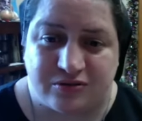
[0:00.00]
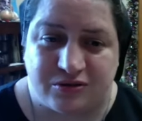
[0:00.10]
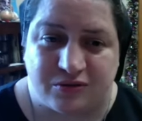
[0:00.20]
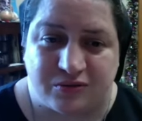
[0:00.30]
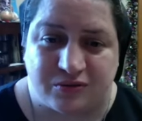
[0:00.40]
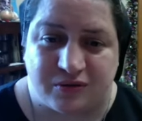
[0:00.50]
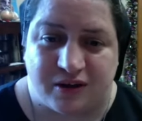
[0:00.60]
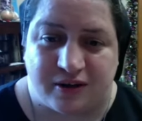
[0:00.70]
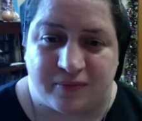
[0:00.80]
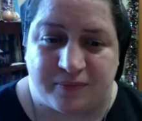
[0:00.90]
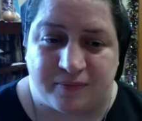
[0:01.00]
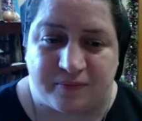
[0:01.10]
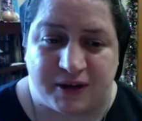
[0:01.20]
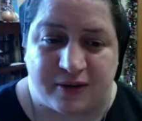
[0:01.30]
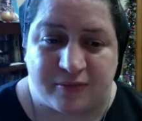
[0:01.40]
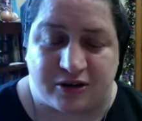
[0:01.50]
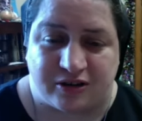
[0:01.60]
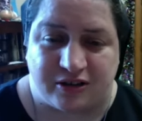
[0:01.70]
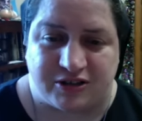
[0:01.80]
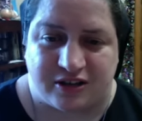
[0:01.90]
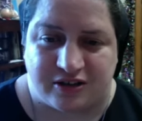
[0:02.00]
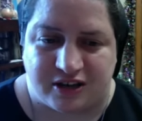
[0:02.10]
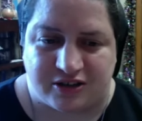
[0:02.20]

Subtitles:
to become an early childhood